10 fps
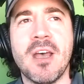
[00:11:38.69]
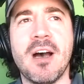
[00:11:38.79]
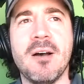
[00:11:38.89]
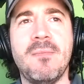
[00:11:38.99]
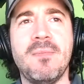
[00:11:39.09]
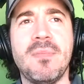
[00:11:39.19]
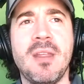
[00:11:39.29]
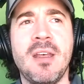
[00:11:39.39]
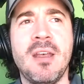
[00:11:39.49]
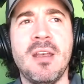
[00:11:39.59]

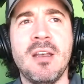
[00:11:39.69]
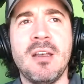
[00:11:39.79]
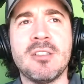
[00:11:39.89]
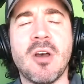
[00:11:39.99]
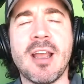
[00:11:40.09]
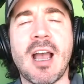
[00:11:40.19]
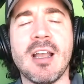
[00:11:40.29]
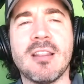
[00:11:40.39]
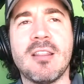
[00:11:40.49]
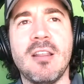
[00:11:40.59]
So
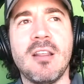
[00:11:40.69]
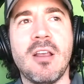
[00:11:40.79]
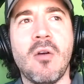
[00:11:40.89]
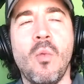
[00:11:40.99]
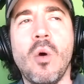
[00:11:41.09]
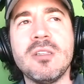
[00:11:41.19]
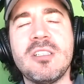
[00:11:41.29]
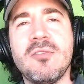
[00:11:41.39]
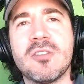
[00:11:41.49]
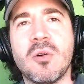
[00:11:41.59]
I
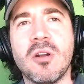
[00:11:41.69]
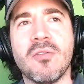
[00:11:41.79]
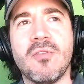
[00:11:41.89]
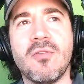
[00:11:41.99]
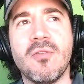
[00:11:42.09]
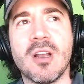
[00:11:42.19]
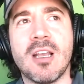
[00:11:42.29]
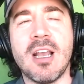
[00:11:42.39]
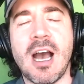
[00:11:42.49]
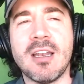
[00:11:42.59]
once you've sort of
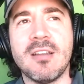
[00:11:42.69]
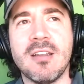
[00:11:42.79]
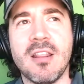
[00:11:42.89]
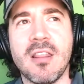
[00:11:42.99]
got